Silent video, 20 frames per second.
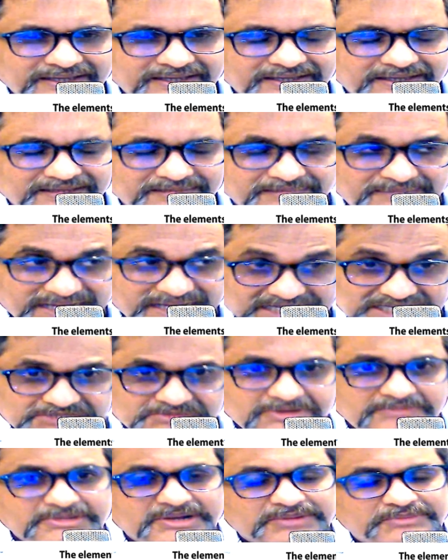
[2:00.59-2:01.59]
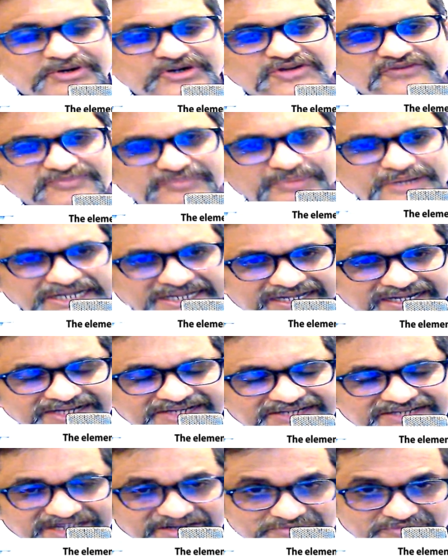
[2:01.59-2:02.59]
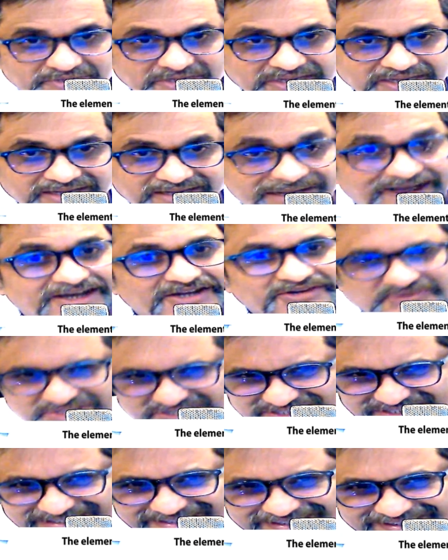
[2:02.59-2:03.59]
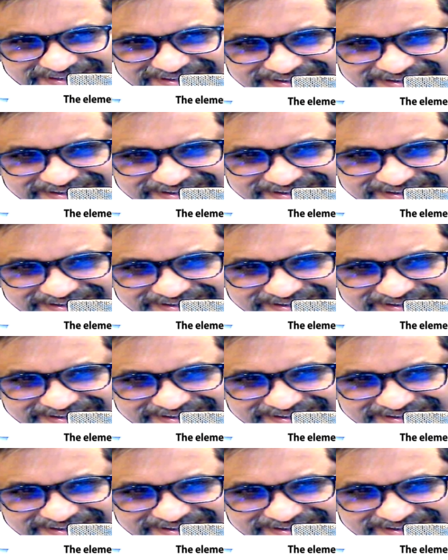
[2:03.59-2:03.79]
amount of platelets have been harvested?